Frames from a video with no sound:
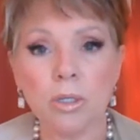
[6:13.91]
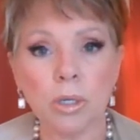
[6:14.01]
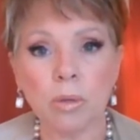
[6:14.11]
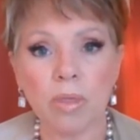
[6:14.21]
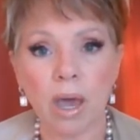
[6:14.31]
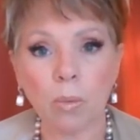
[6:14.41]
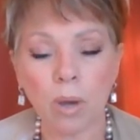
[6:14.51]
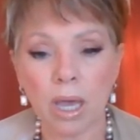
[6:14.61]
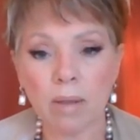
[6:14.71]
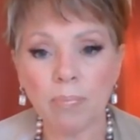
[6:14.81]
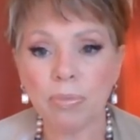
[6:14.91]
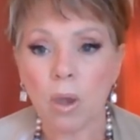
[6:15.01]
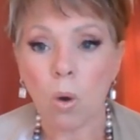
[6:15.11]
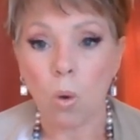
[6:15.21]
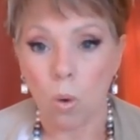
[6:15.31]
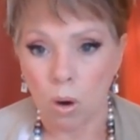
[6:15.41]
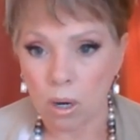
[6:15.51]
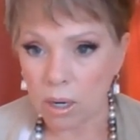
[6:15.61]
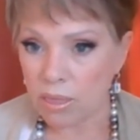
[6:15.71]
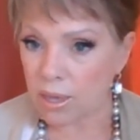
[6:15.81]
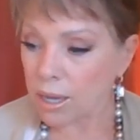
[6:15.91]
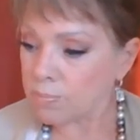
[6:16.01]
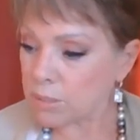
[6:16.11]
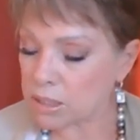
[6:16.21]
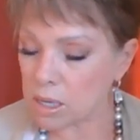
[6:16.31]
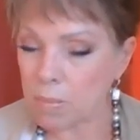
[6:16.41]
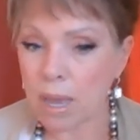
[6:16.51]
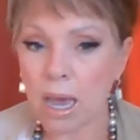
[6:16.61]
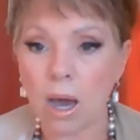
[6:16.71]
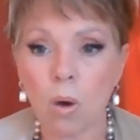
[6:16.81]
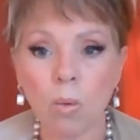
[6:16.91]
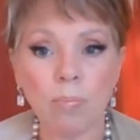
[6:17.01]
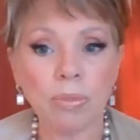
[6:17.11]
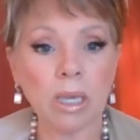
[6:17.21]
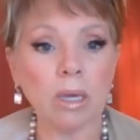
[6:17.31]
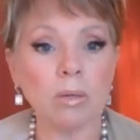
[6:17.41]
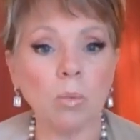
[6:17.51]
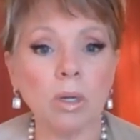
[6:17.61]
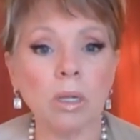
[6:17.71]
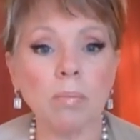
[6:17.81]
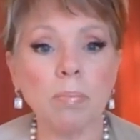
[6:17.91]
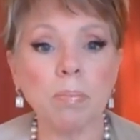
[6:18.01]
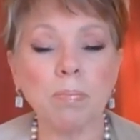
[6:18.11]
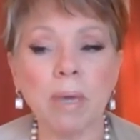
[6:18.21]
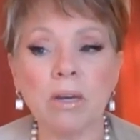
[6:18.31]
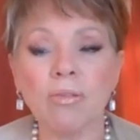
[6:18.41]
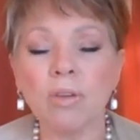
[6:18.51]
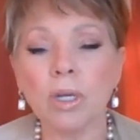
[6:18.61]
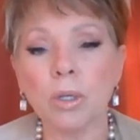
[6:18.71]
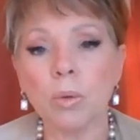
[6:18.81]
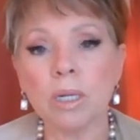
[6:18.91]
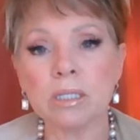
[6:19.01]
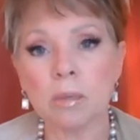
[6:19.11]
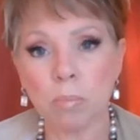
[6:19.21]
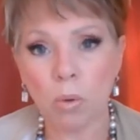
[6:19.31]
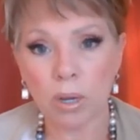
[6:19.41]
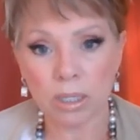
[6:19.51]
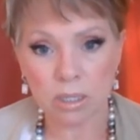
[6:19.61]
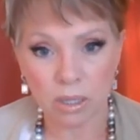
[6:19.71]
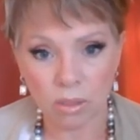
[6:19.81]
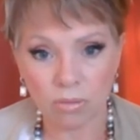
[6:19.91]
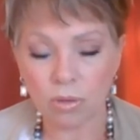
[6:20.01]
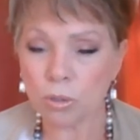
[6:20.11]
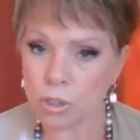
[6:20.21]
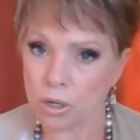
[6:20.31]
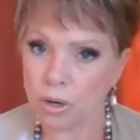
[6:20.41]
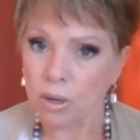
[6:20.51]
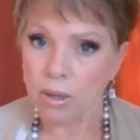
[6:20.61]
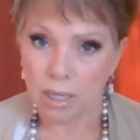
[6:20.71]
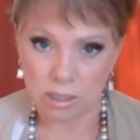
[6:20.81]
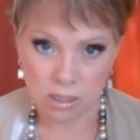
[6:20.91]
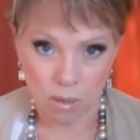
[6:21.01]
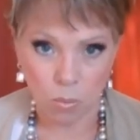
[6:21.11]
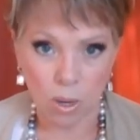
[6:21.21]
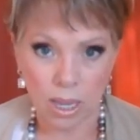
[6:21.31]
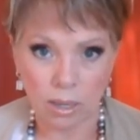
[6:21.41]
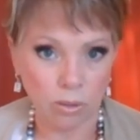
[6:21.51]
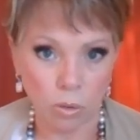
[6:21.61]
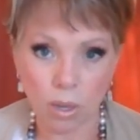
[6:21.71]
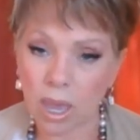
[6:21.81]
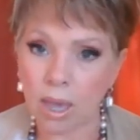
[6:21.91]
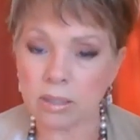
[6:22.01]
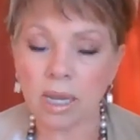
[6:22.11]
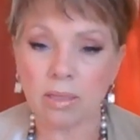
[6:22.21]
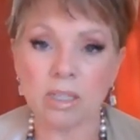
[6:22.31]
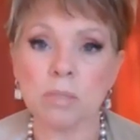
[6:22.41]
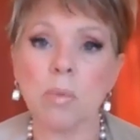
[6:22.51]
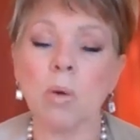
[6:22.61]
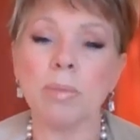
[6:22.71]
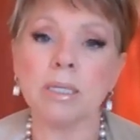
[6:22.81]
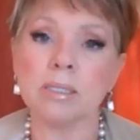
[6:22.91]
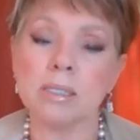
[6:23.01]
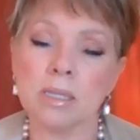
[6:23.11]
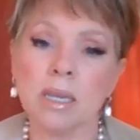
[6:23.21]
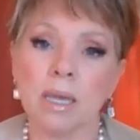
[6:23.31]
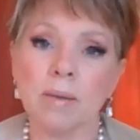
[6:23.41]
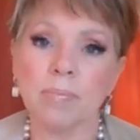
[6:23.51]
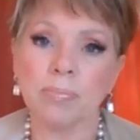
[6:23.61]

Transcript: to you that way, or that somehow it will benefit you at some point in the future in some way you can't at this moment see.